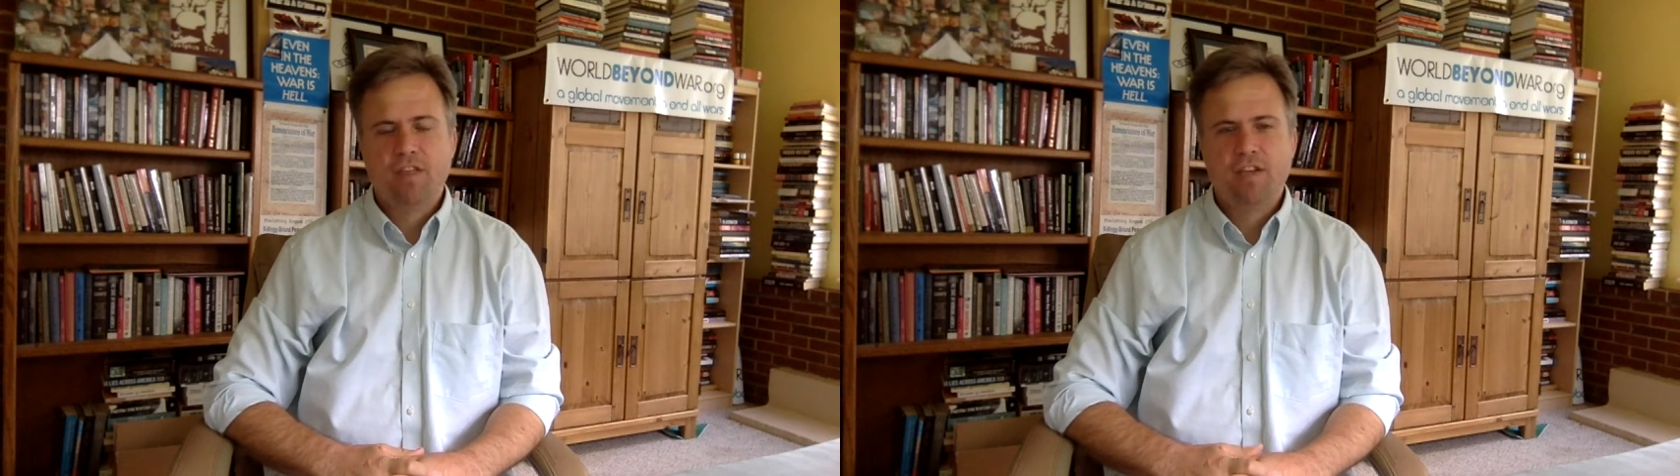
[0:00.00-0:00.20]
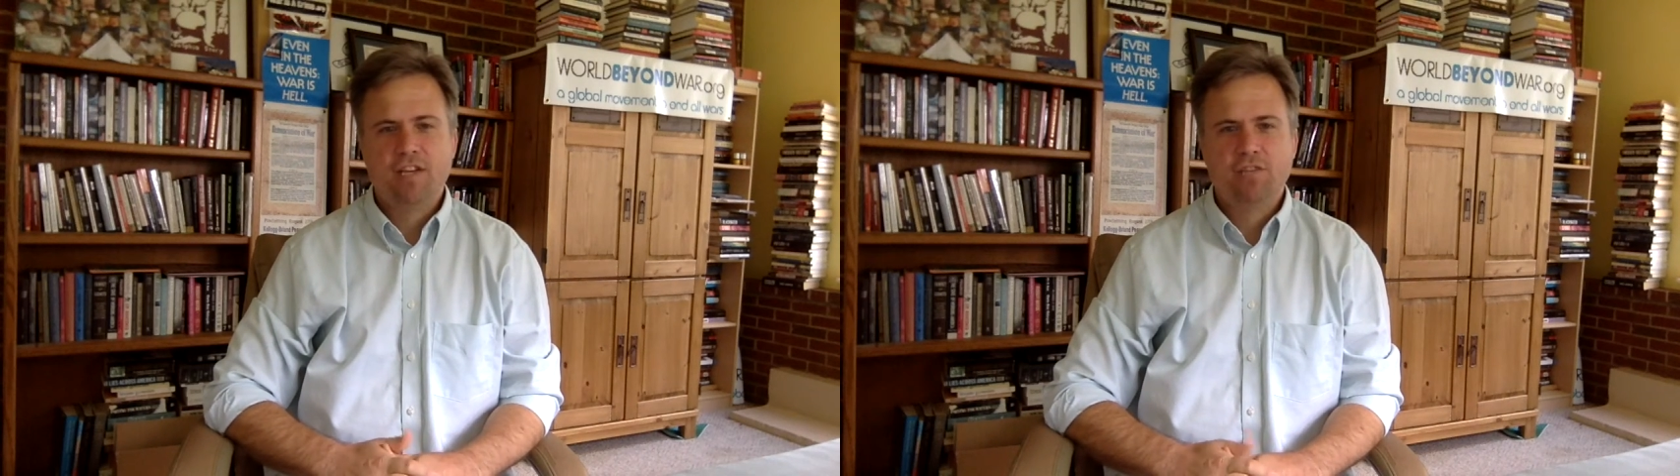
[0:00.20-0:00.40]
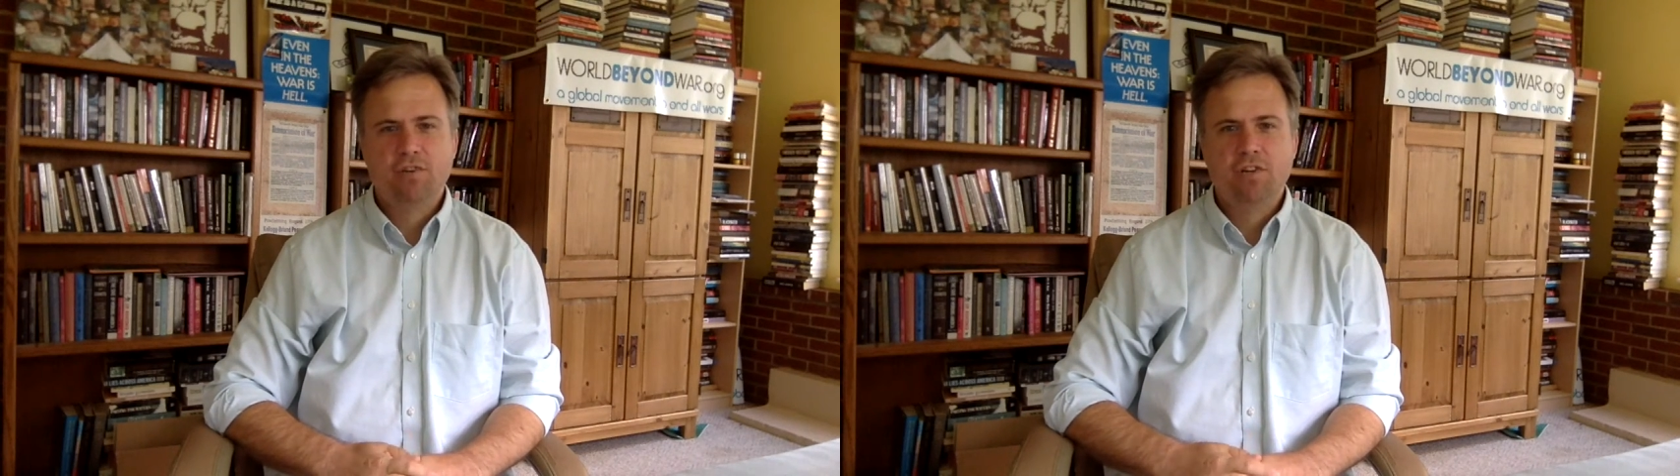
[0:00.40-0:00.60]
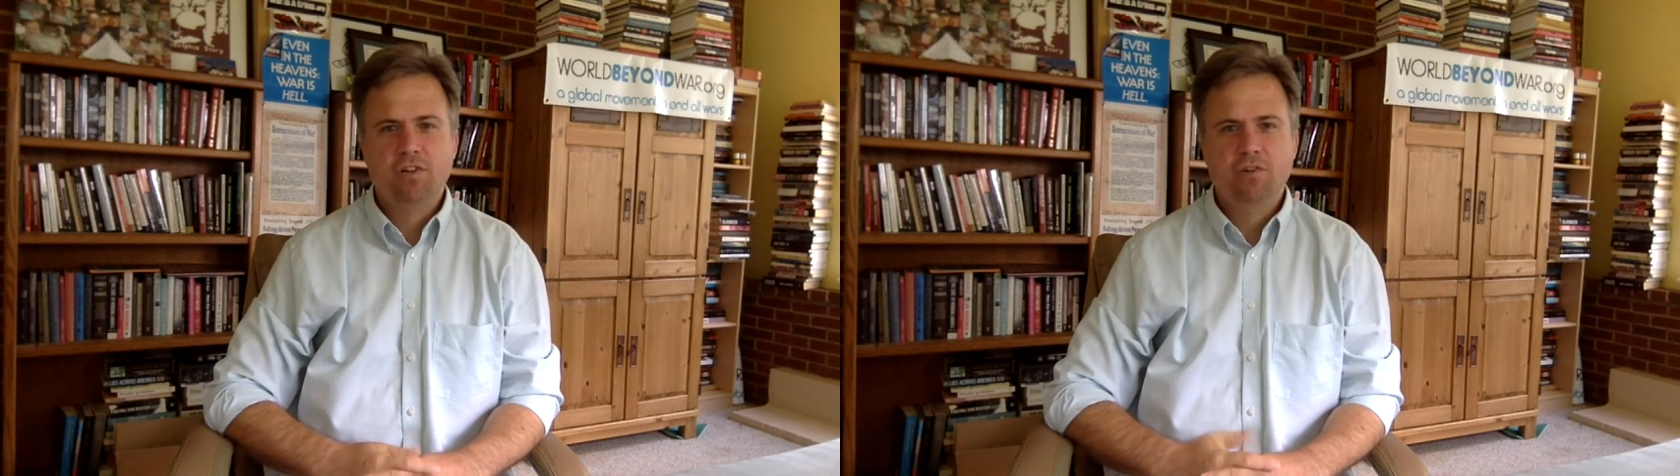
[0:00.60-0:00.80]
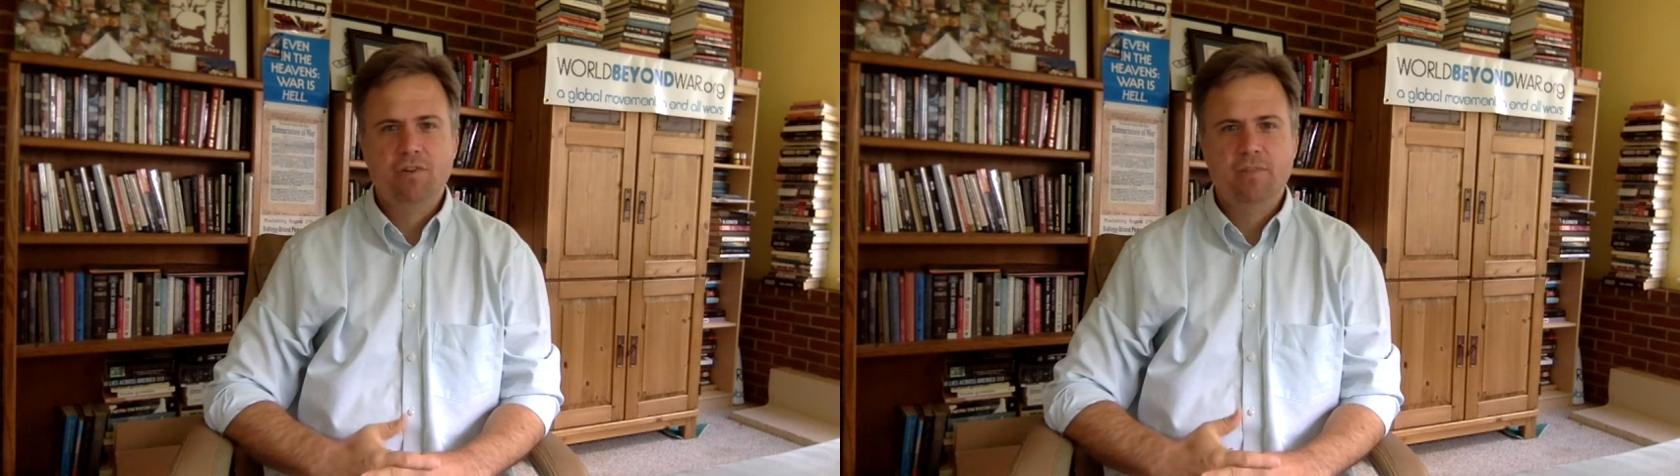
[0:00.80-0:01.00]
Thanks for
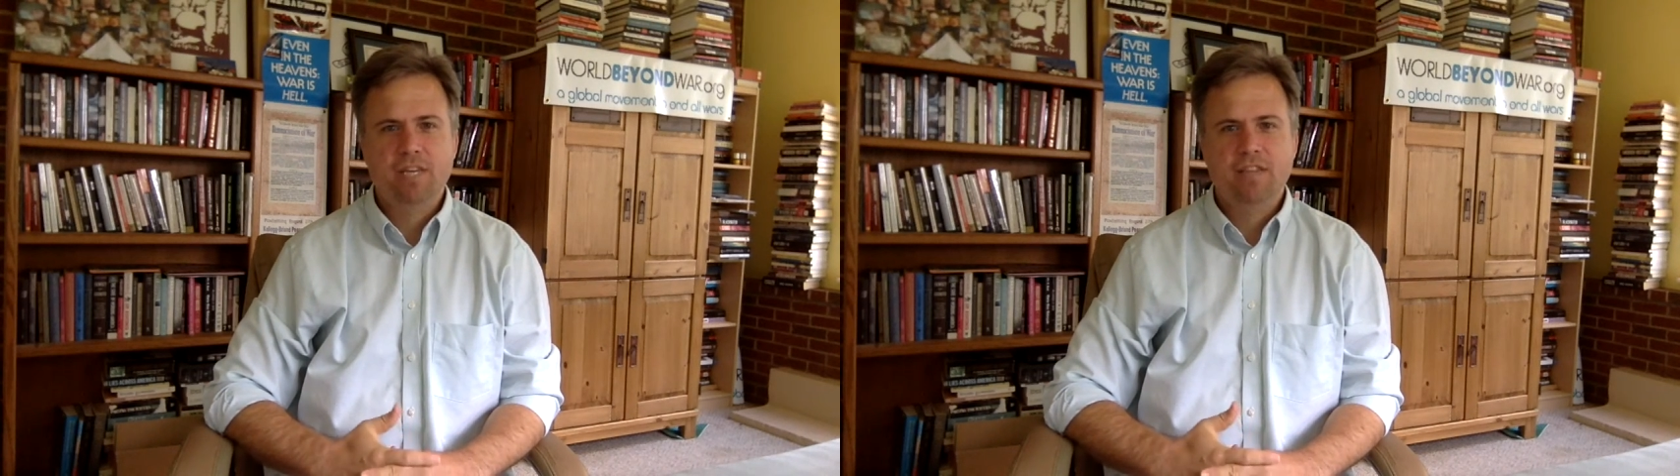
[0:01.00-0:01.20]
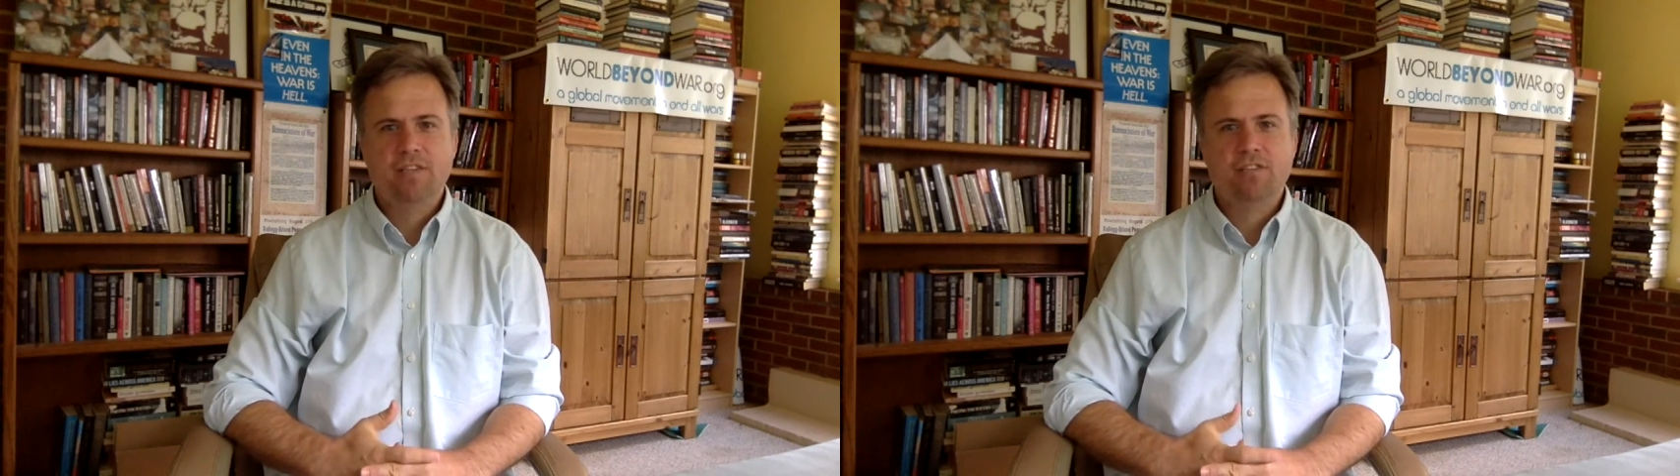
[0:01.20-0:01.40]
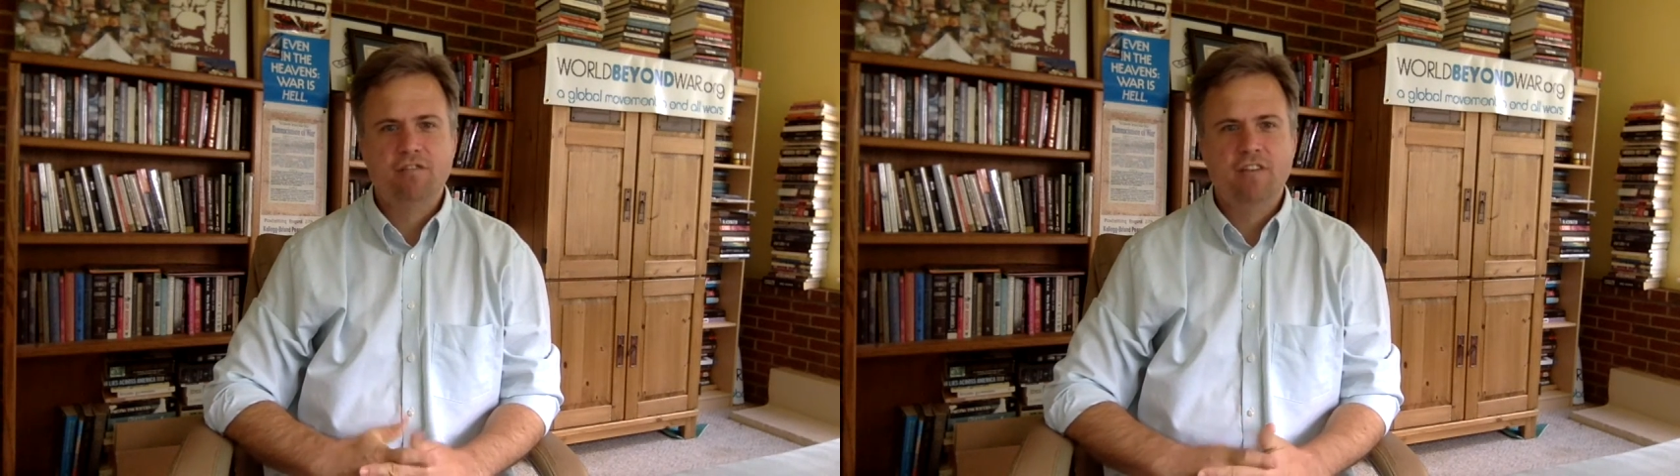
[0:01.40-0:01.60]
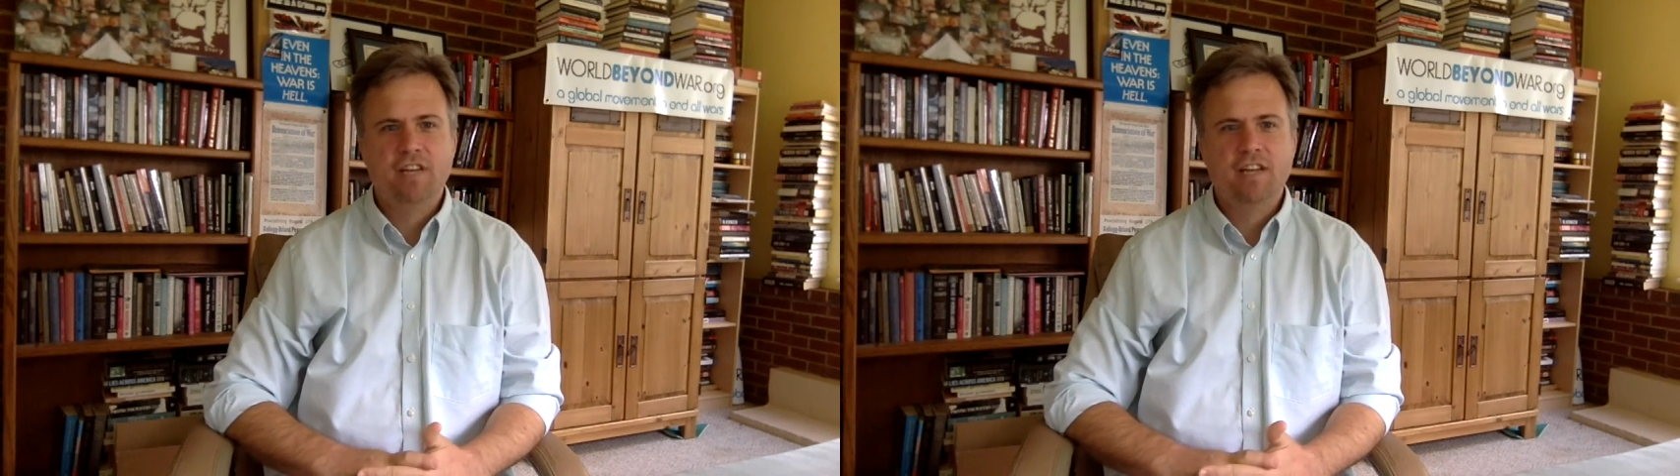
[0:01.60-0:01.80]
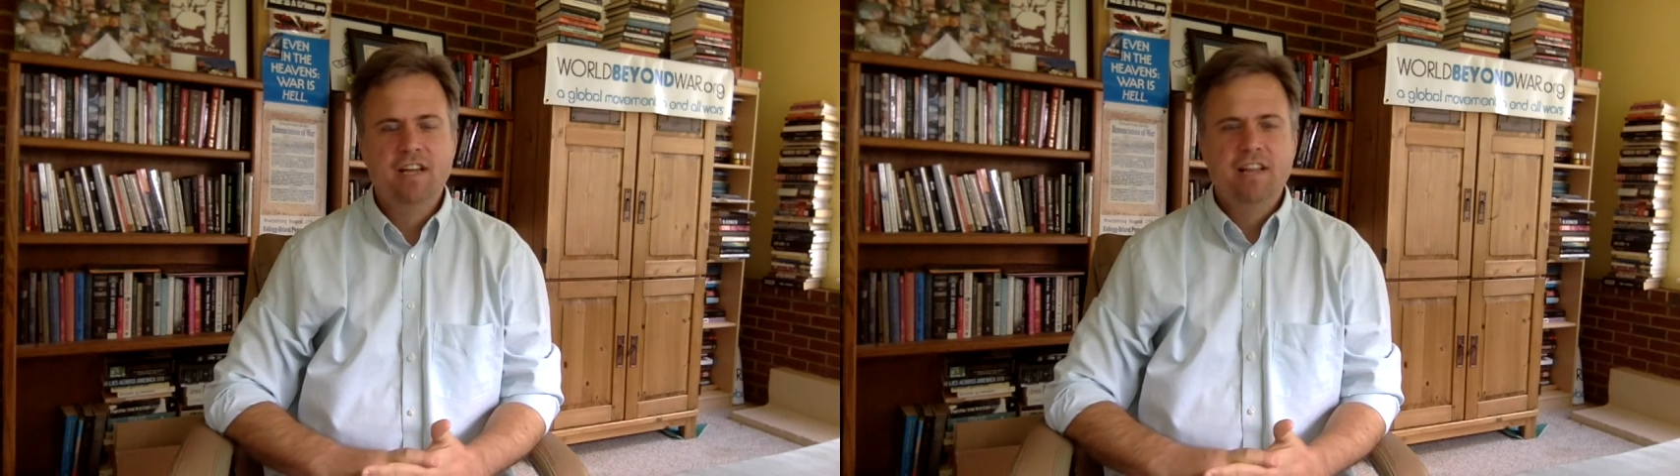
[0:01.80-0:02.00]
including me in this event.